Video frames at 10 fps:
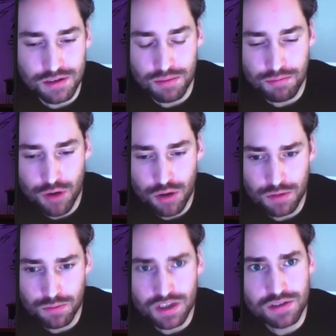So that
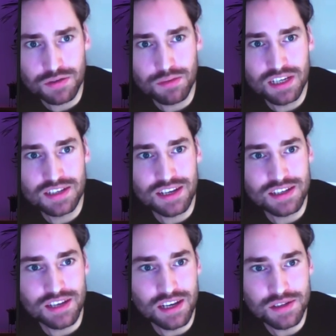moment when somebody
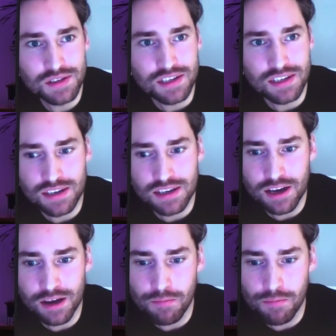says yes and
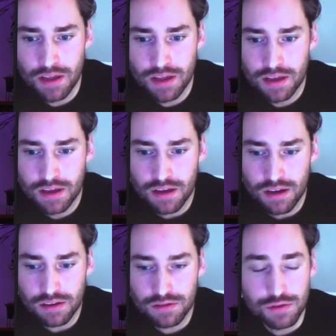
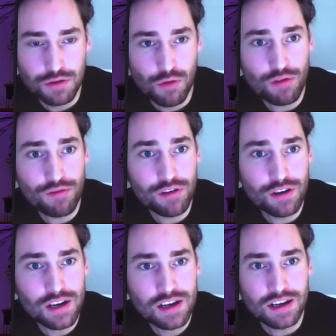to your
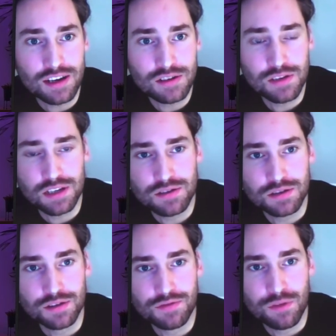offer, literally
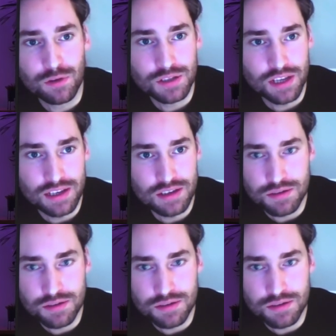until the first day.